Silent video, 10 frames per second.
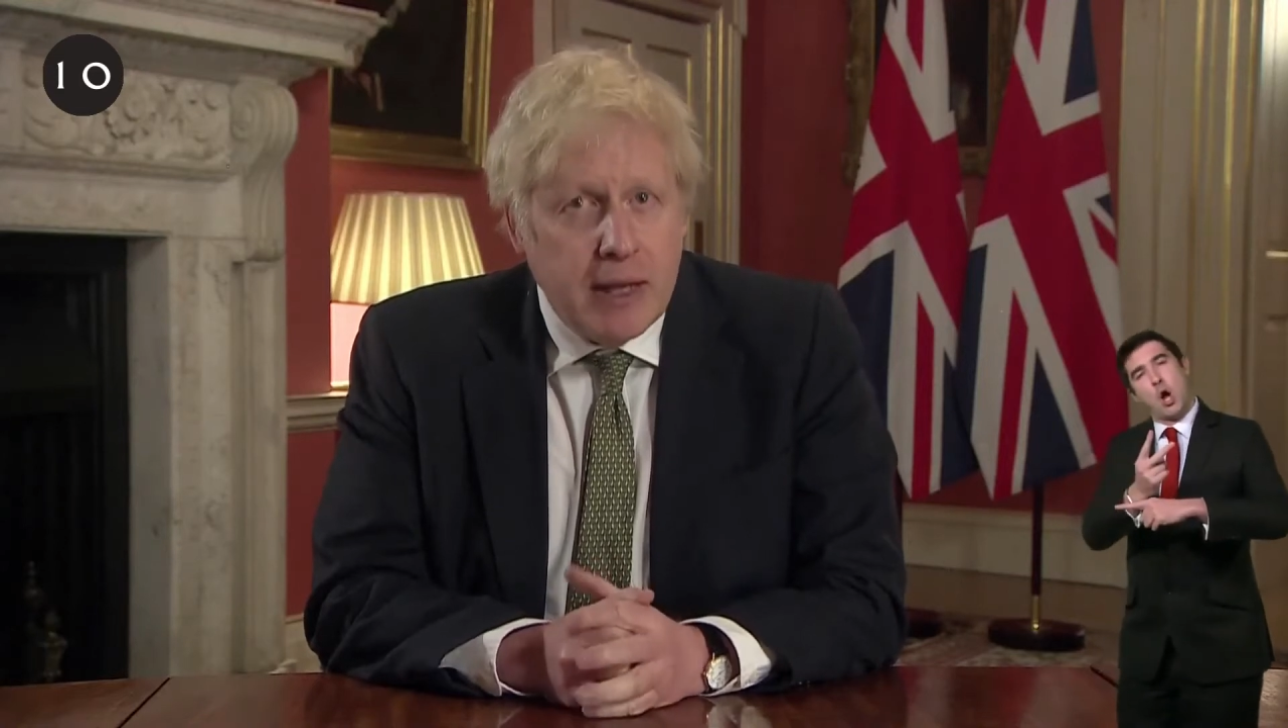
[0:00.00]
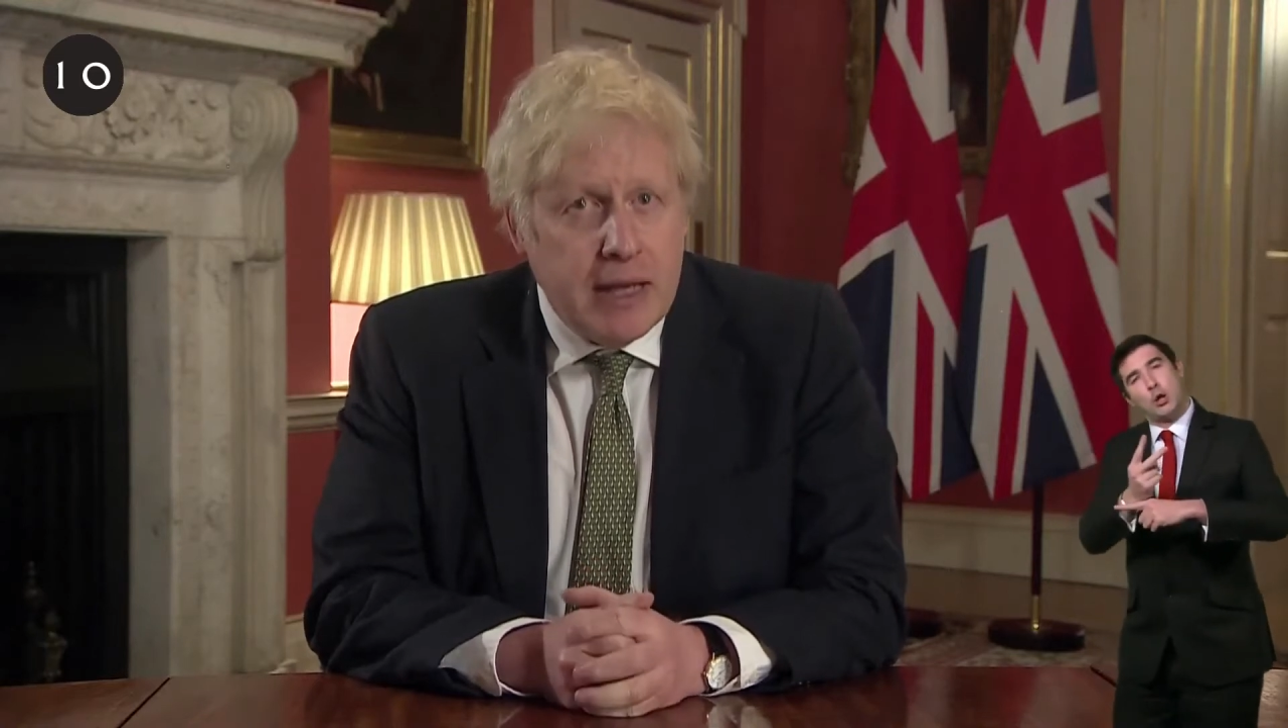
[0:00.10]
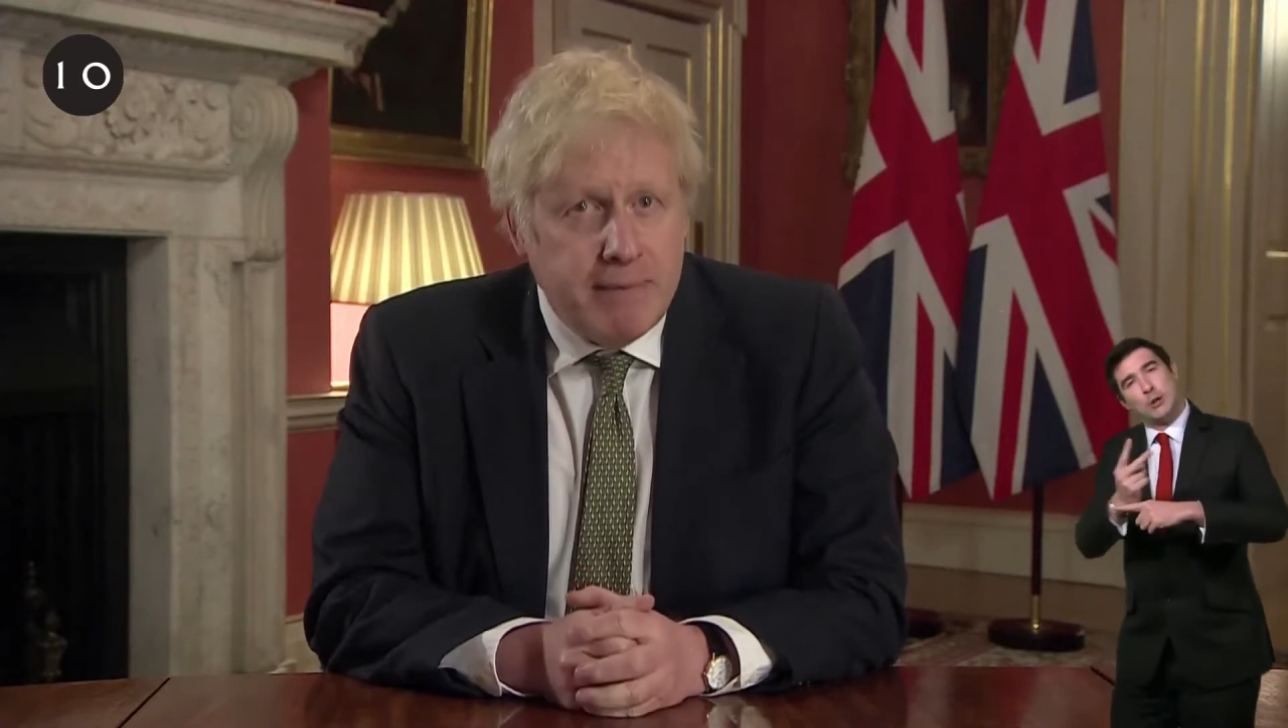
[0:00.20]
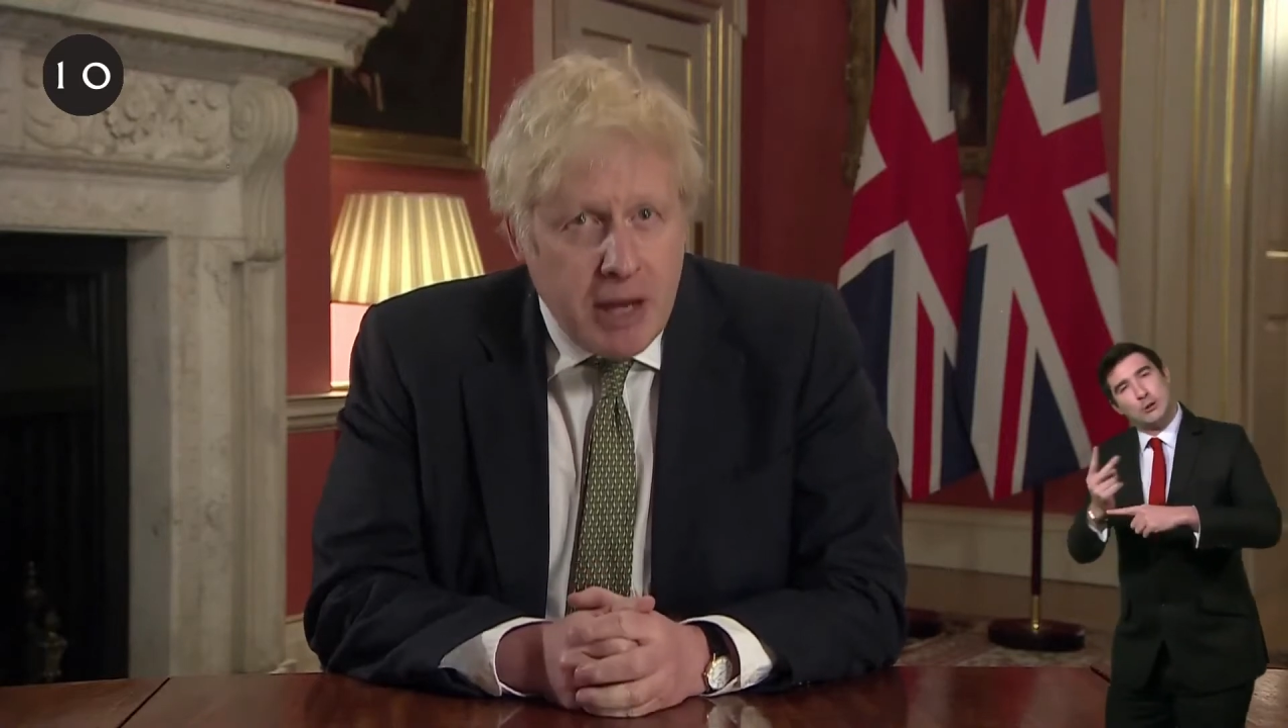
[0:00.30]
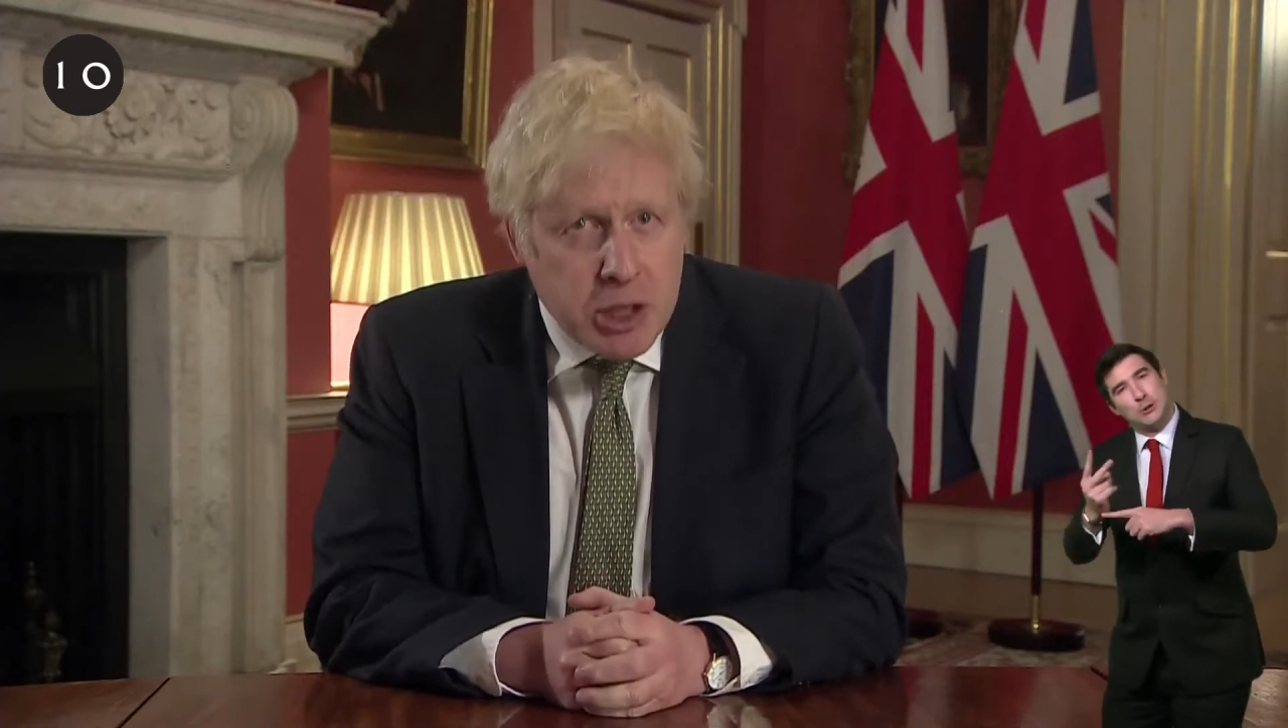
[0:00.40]

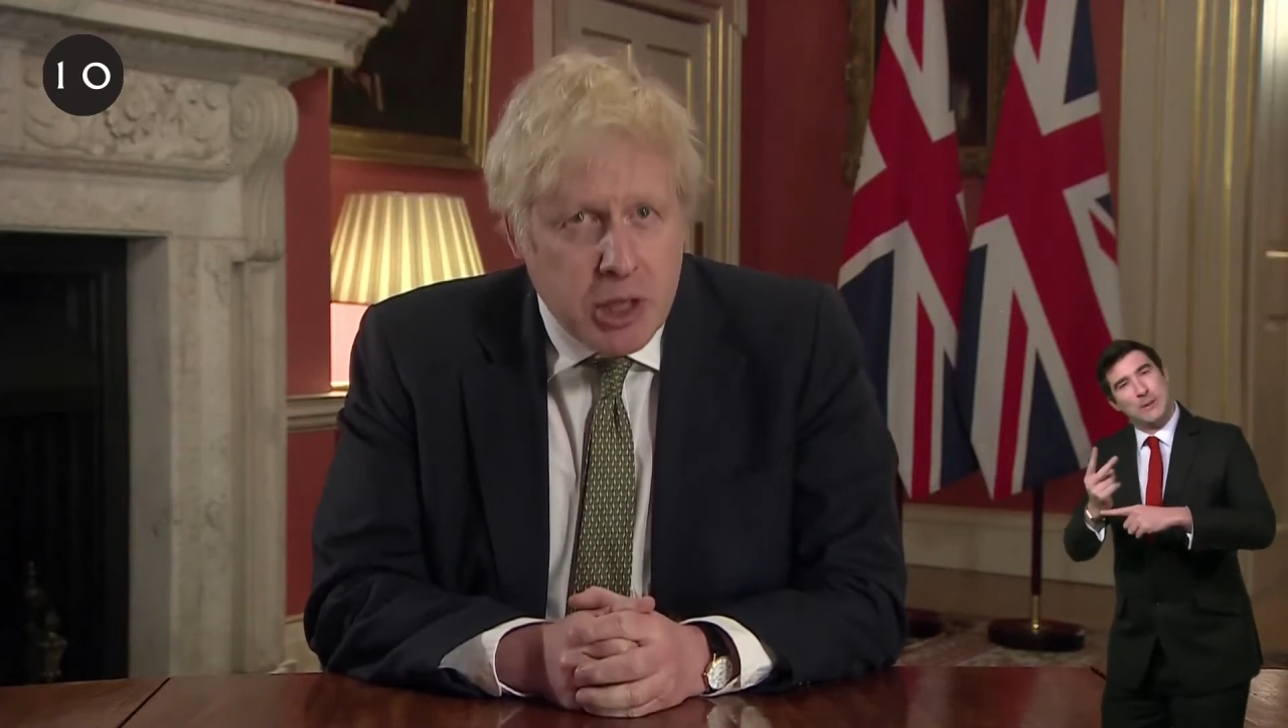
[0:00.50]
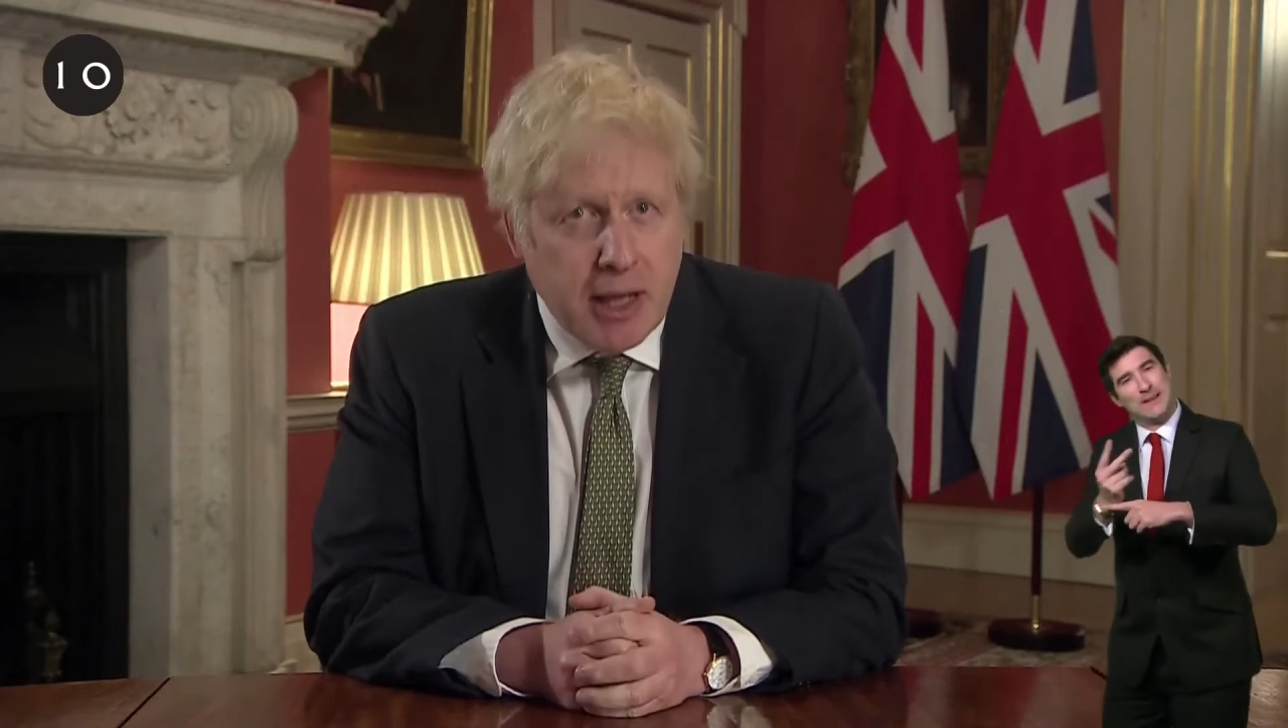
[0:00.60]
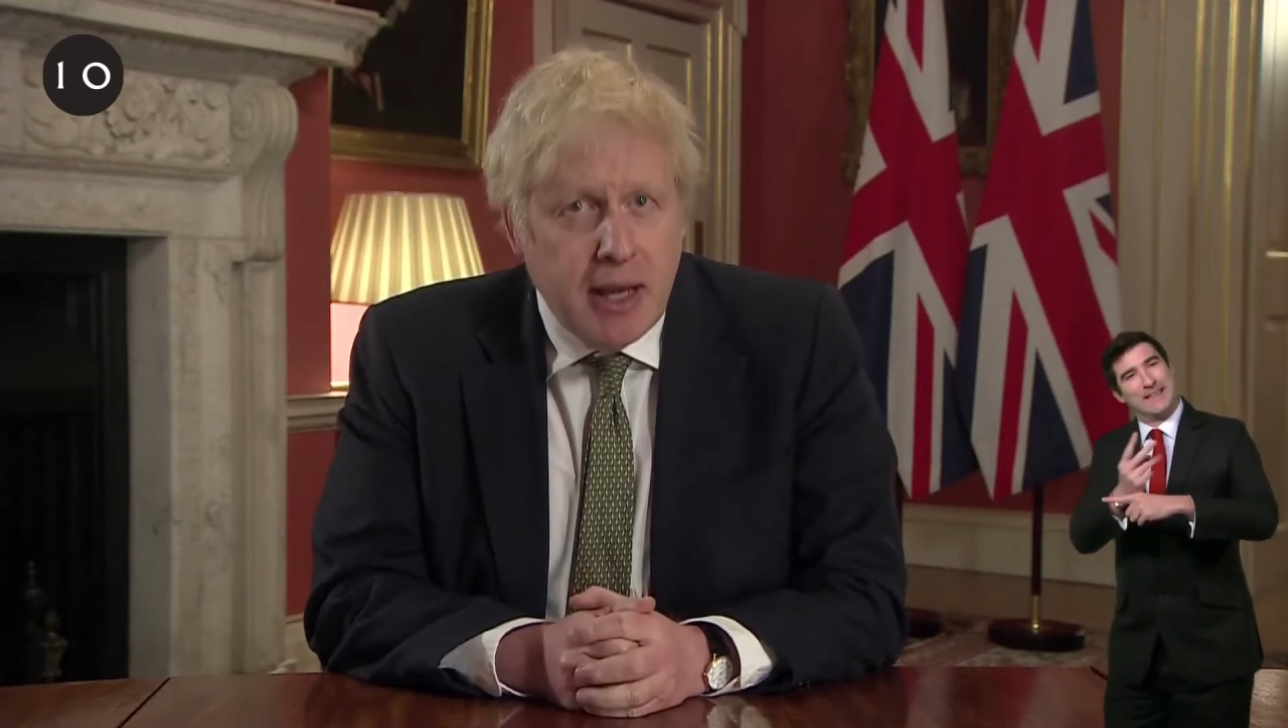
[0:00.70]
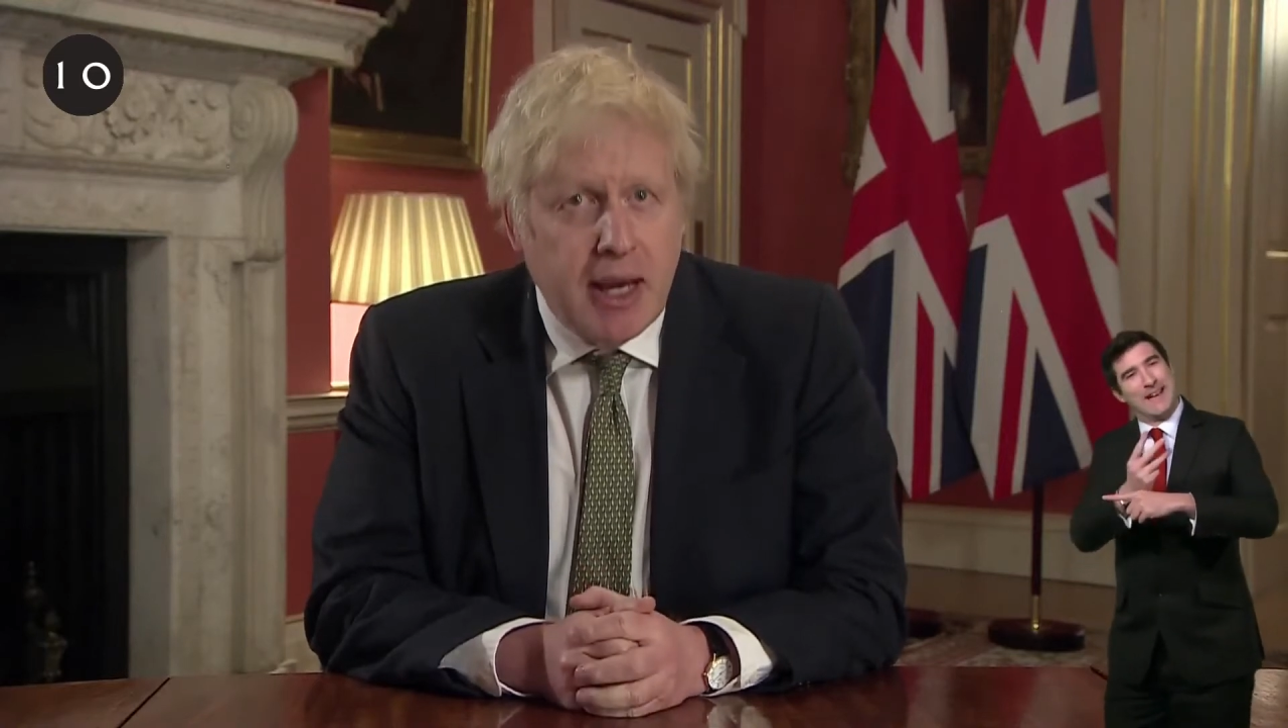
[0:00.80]
eventually